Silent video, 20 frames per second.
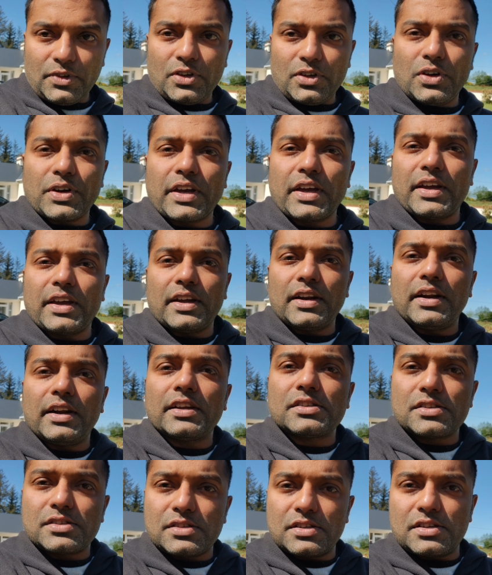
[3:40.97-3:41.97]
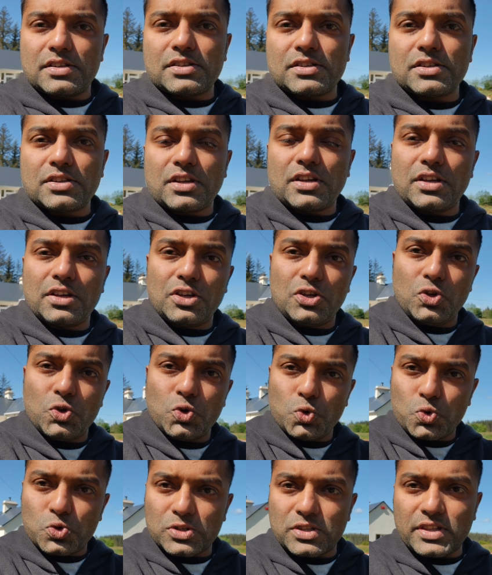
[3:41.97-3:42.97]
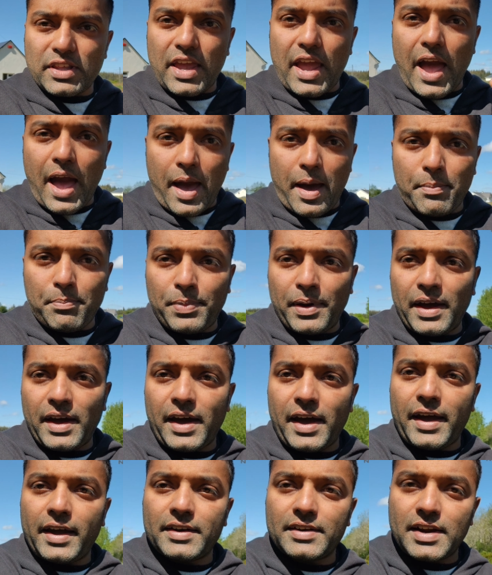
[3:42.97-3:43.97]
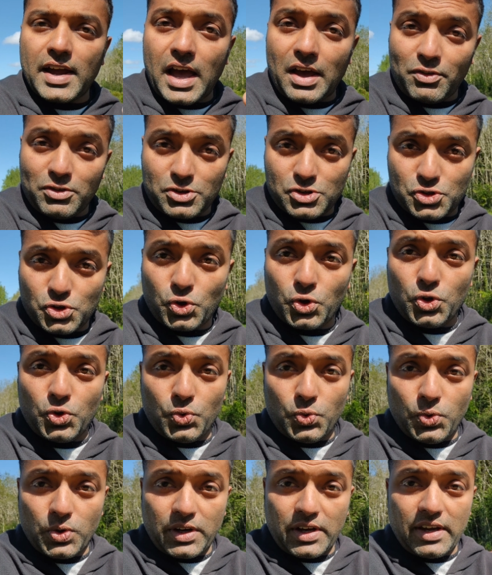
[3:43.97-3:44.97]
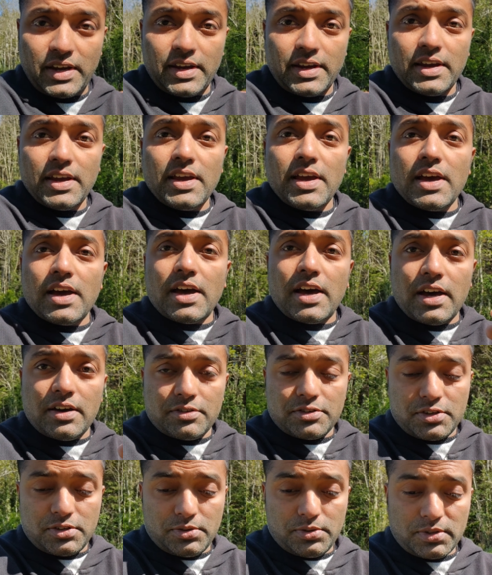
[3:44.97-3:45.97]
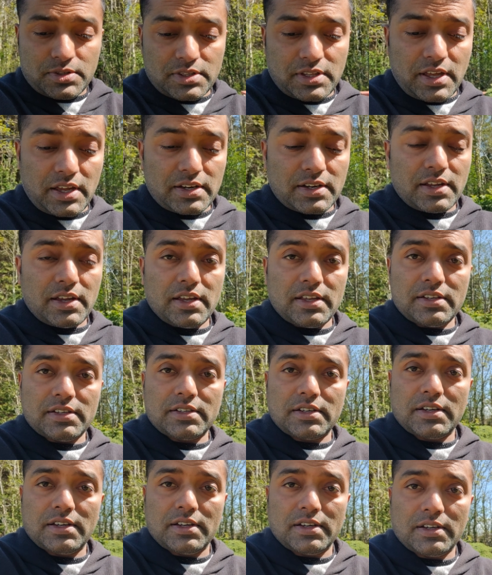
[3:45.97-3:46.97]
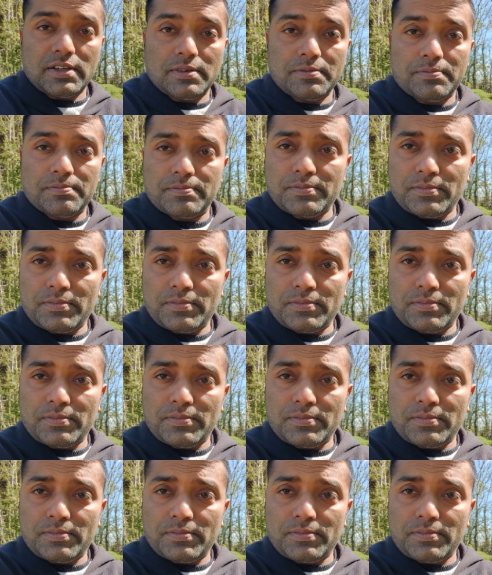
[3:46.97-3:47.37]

Okay, let's just use the app and I will show you, okay, how to use that. And